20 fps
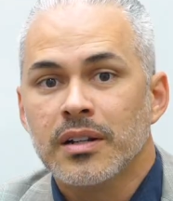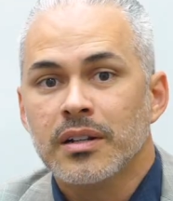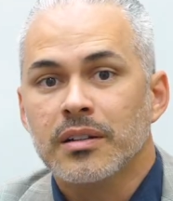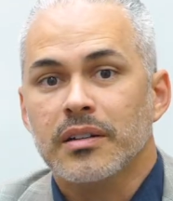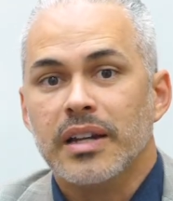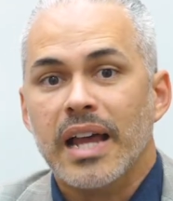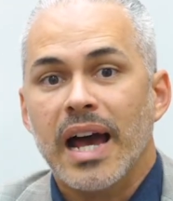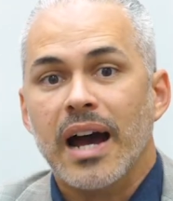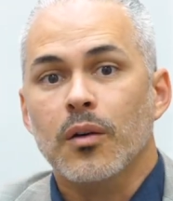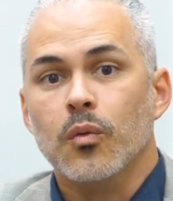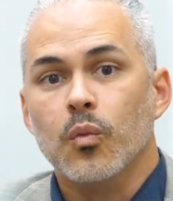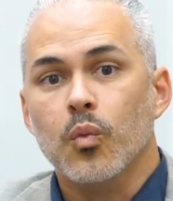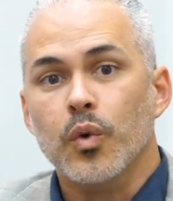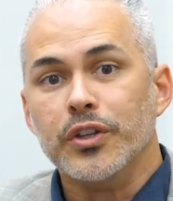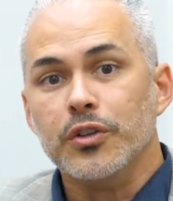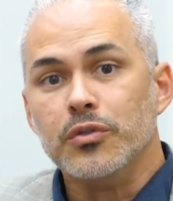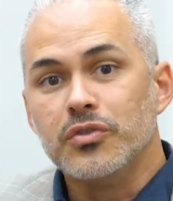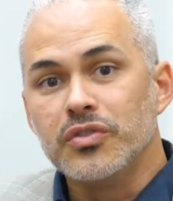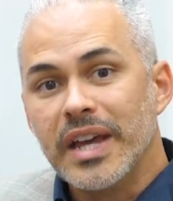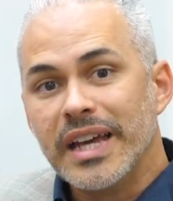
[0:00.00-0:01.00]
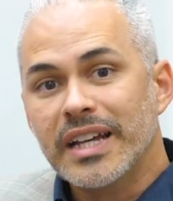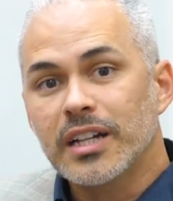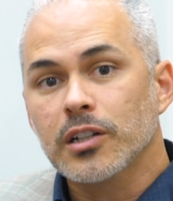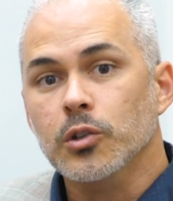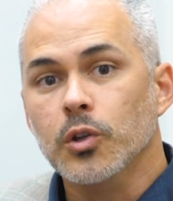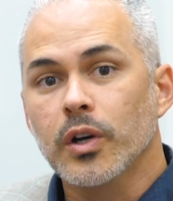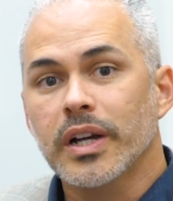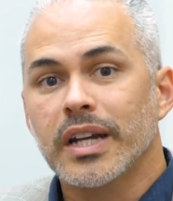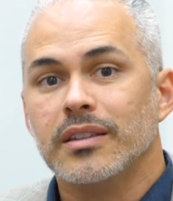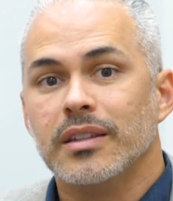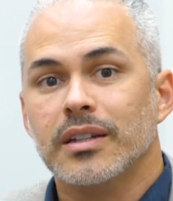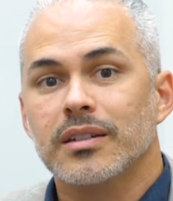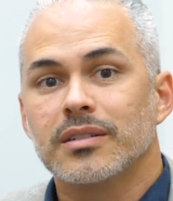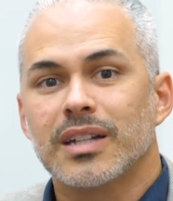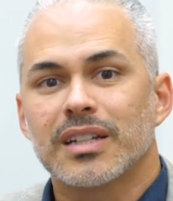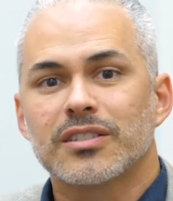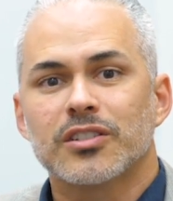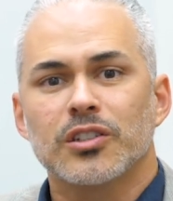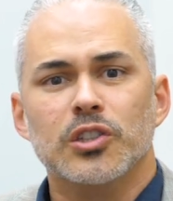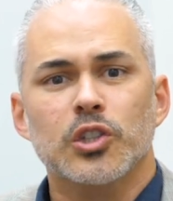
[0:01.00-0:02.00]
Now, when you take a look at this,
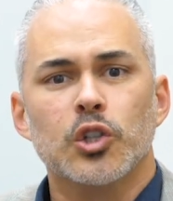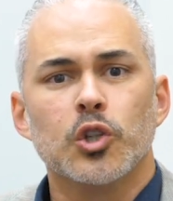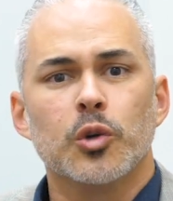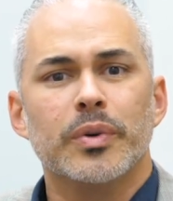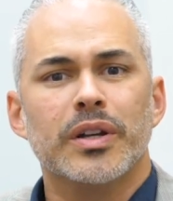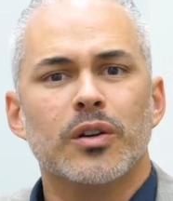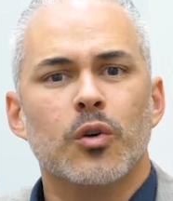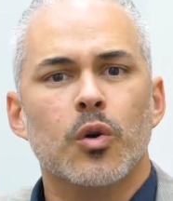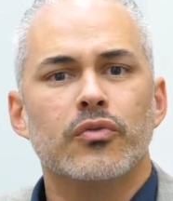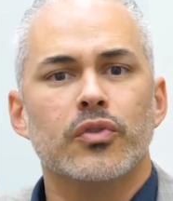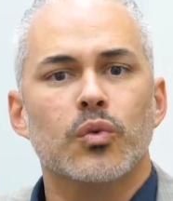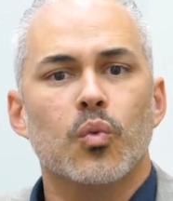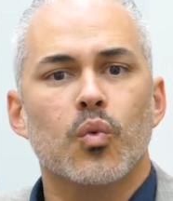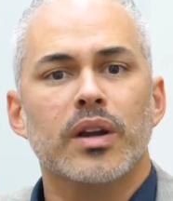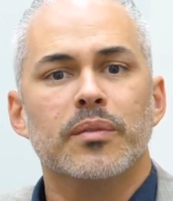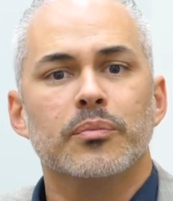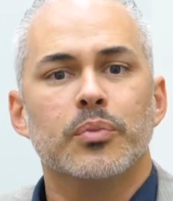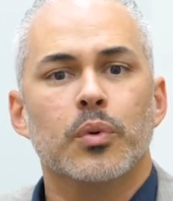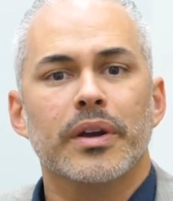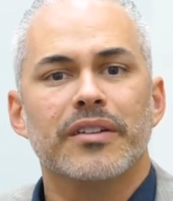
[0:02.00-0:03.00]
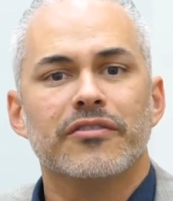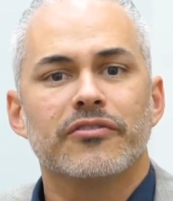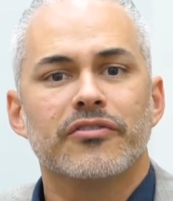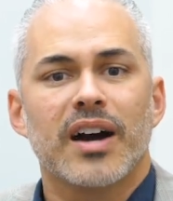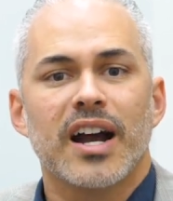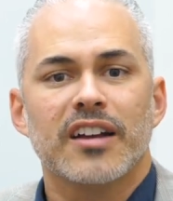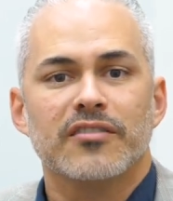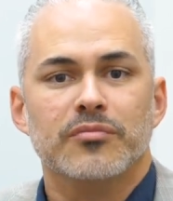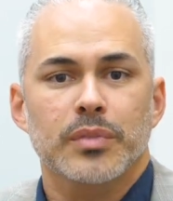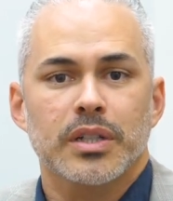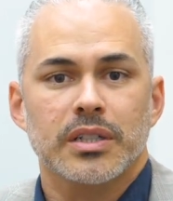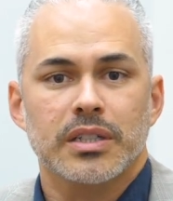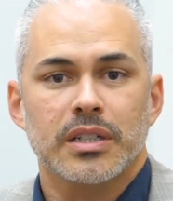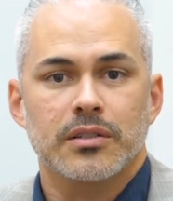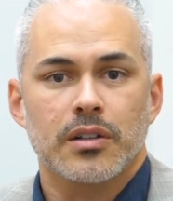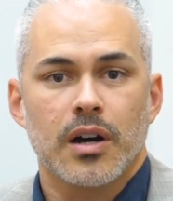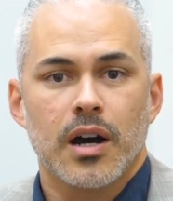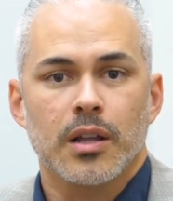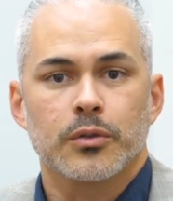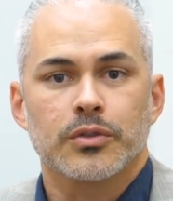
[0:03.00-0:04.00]
that's a little bit over $1.5
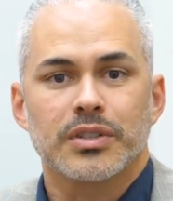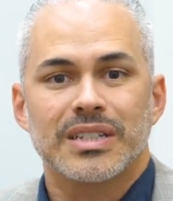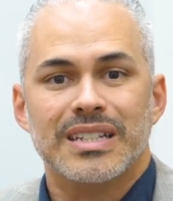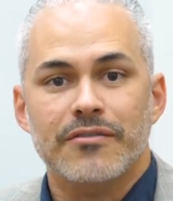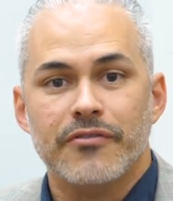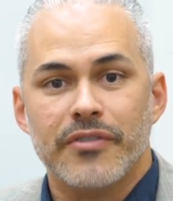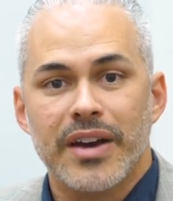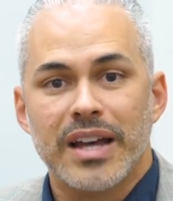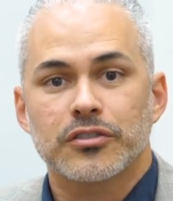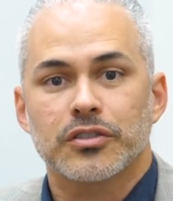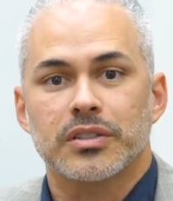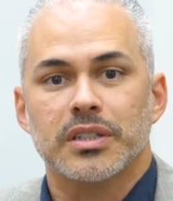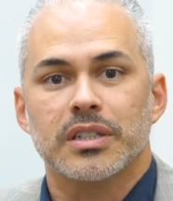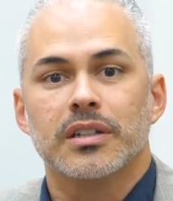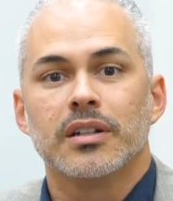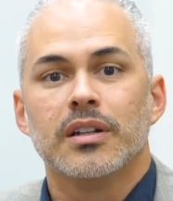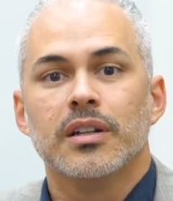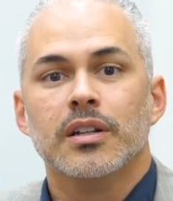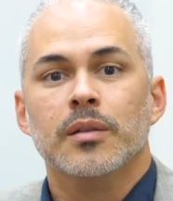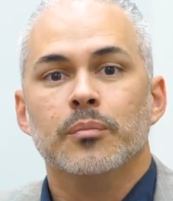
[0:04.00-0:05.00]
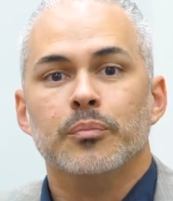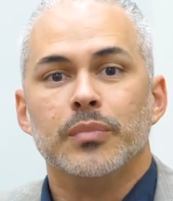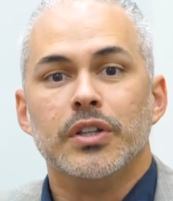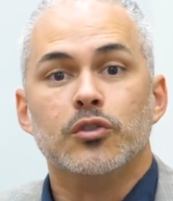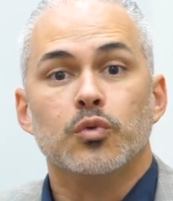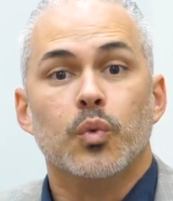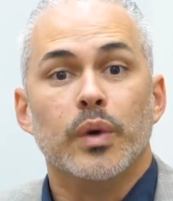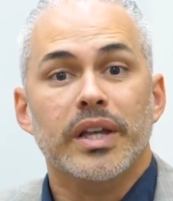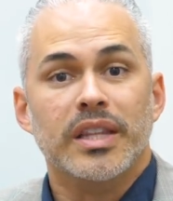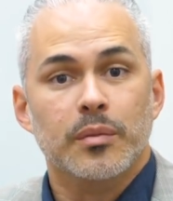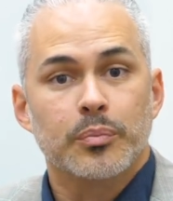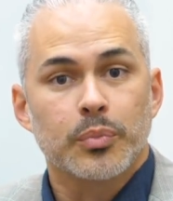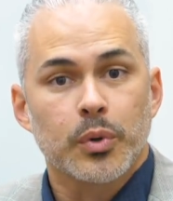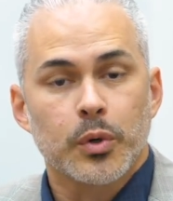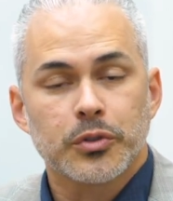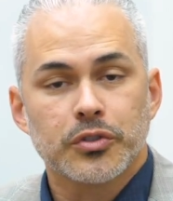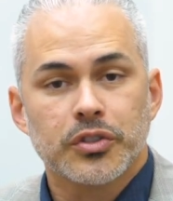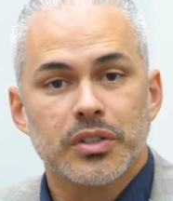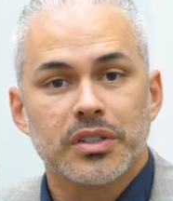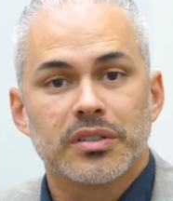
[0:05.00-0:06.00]
million invested between the
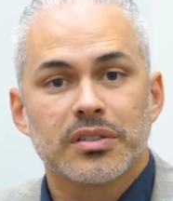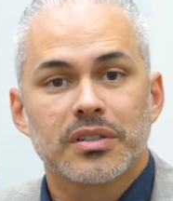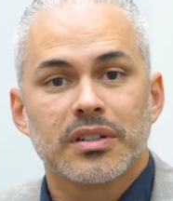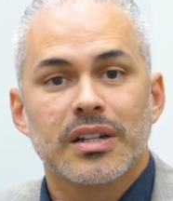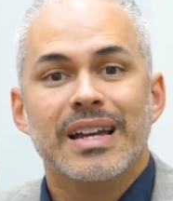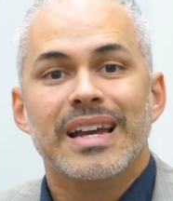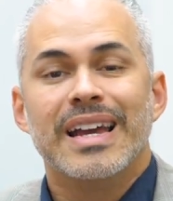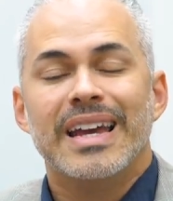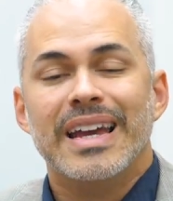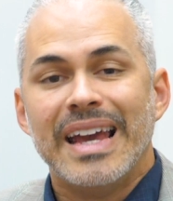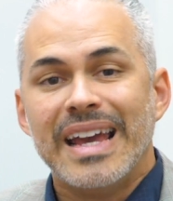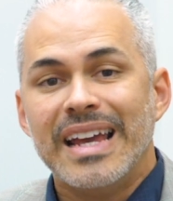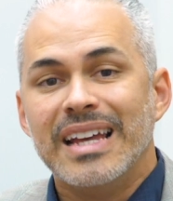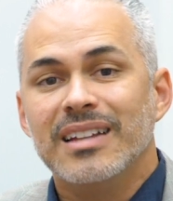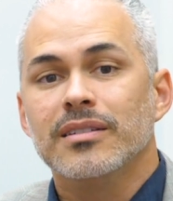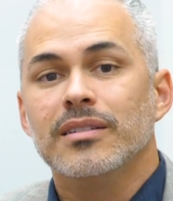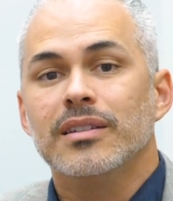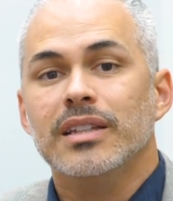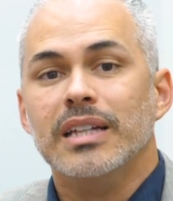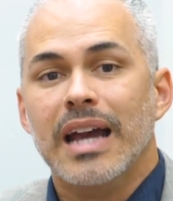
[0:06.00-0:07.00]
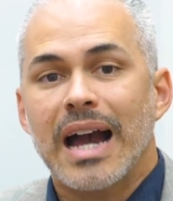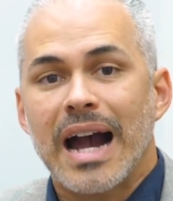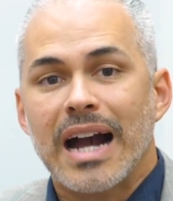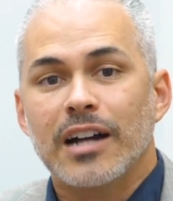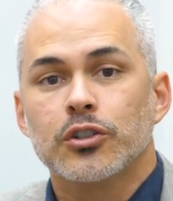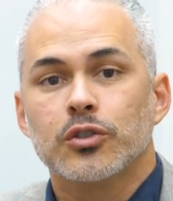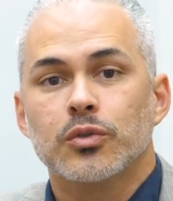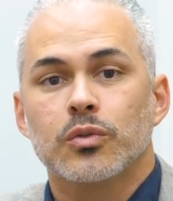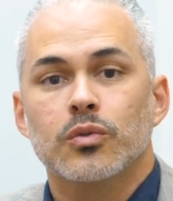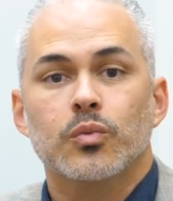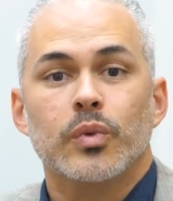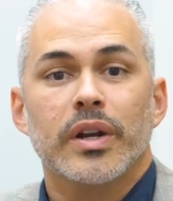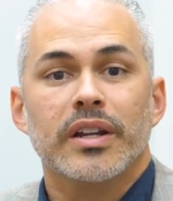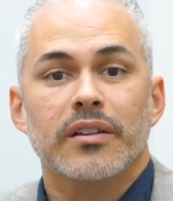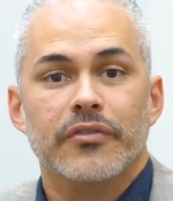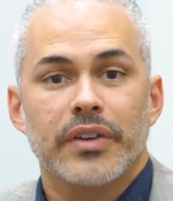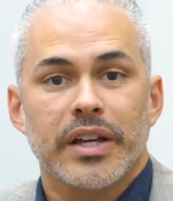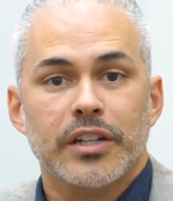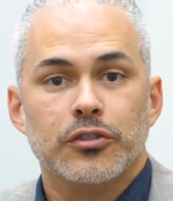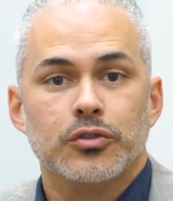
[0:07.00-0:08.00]
purchase and the actual
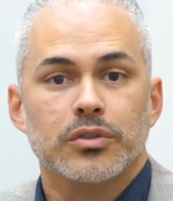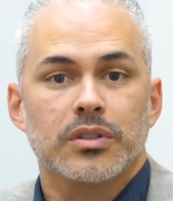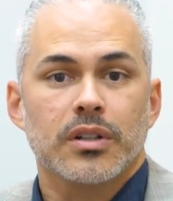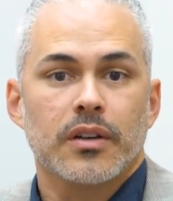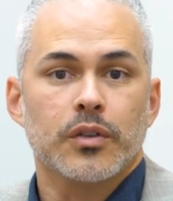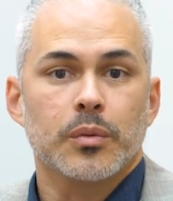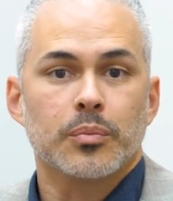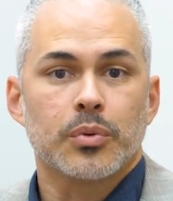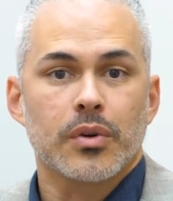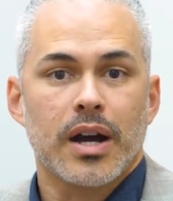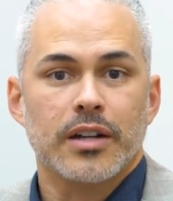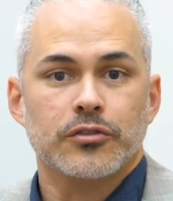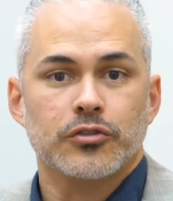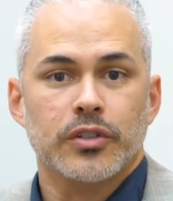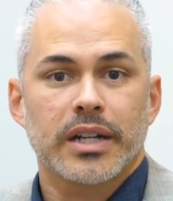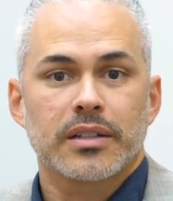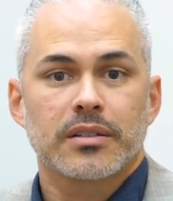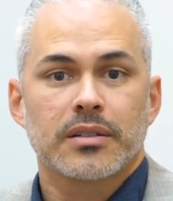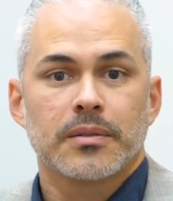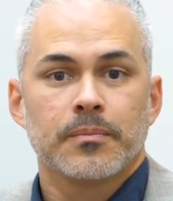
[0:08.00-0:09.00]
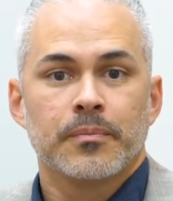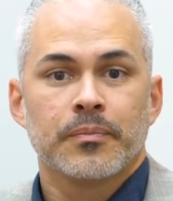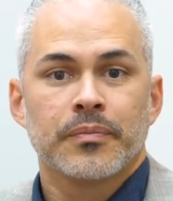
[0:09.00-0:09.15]
renovation of the project.